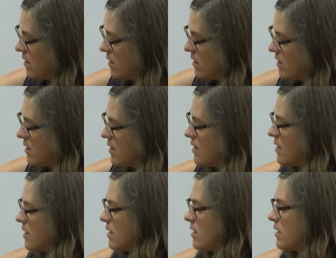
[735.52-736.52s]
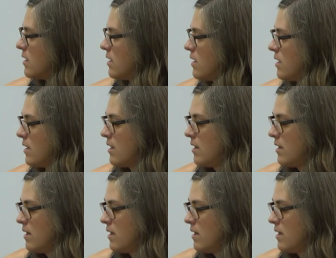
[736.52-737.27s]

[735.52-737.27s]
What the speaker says: No one is speaking in this clip.